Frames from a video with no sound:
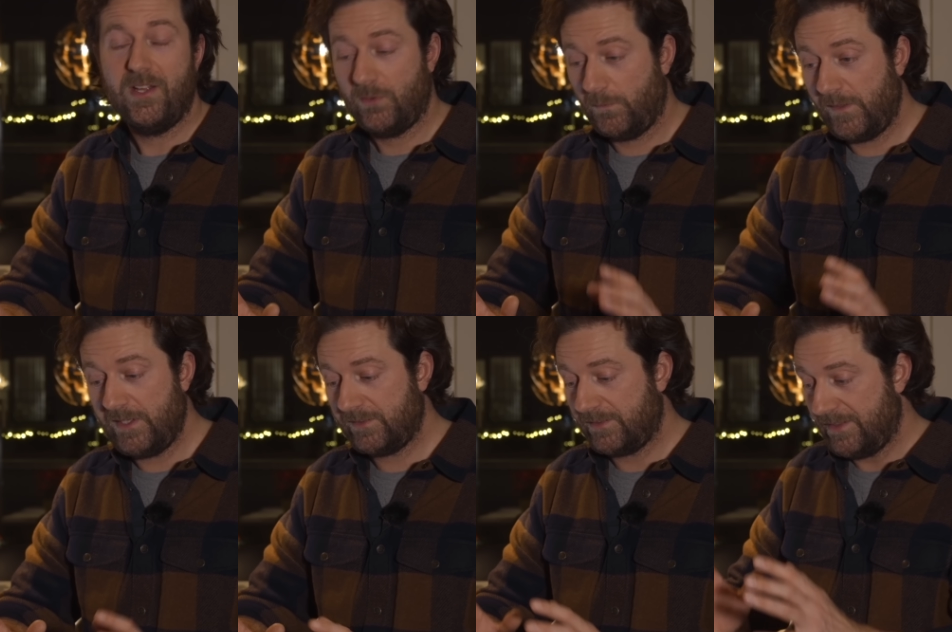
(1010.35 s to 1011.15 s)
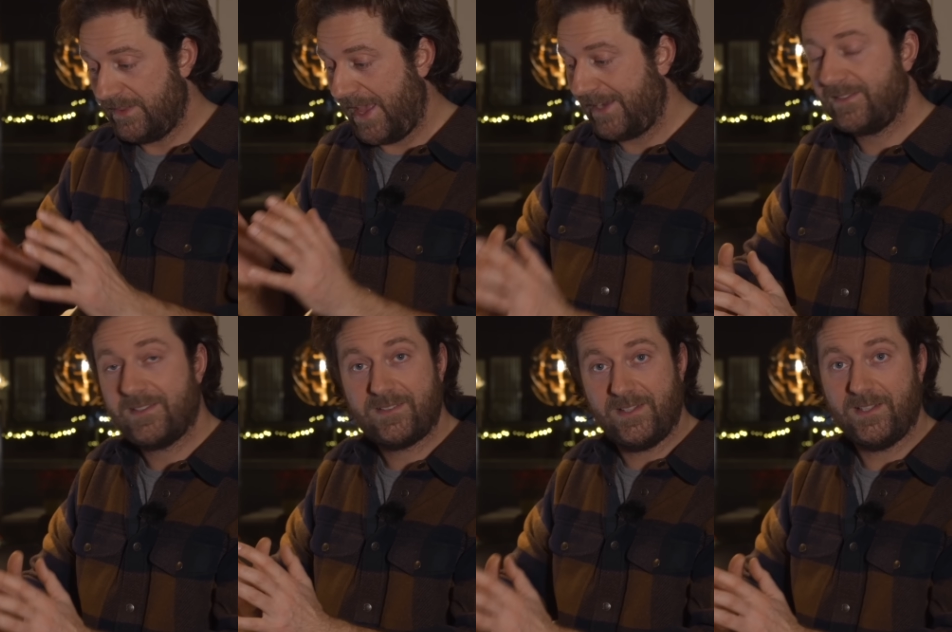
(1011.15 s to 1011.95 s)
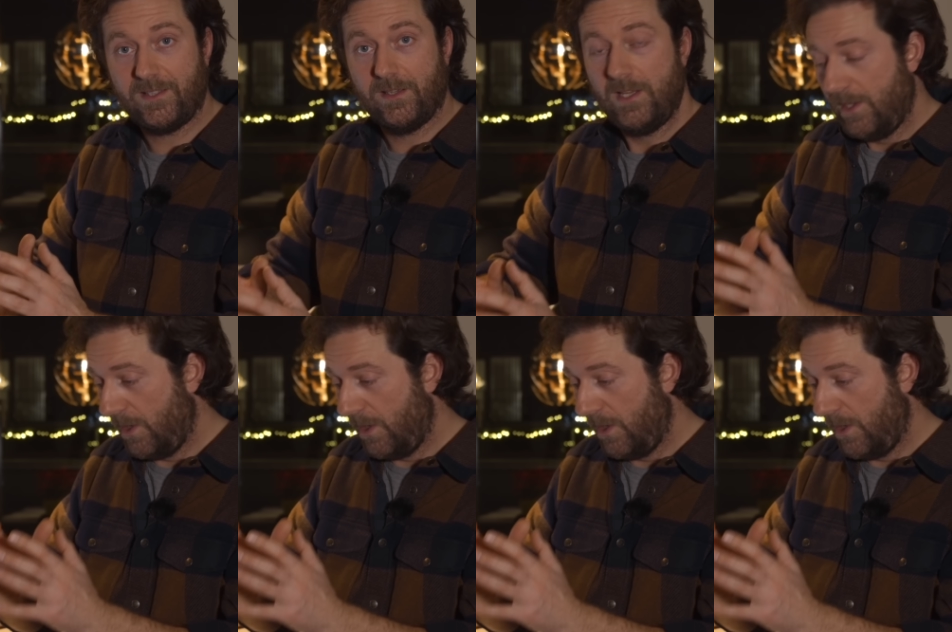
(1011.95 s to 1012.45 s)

to finish that single